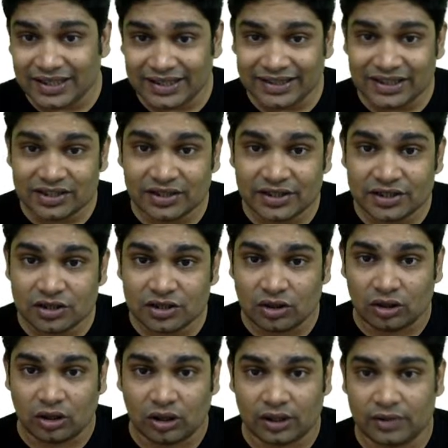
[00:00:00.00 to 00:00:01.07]
in this region or
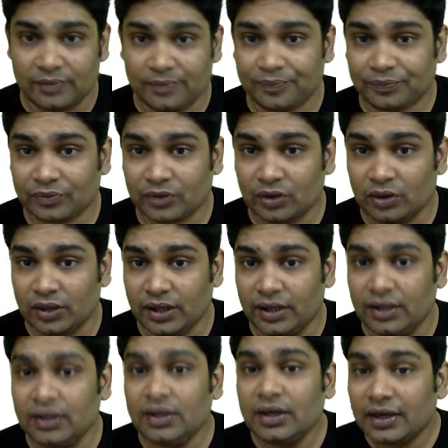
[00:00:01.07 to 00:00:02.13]
not. Okay.
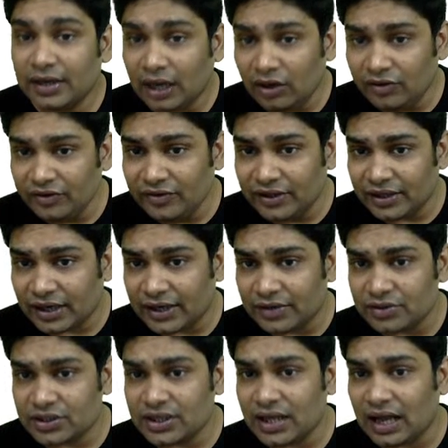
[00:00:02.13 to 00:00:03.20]
Now we will try
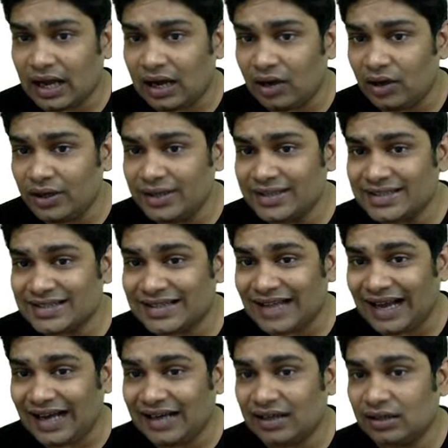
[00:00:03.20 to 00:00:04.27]
to see how is
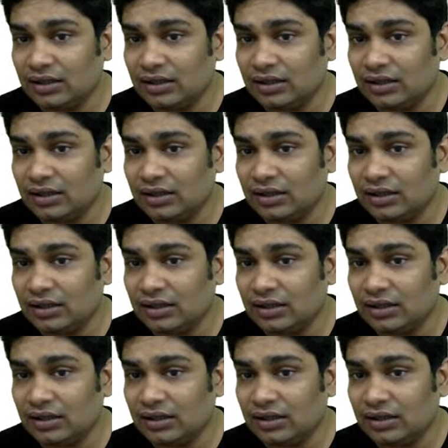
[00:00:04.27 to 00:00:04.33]
that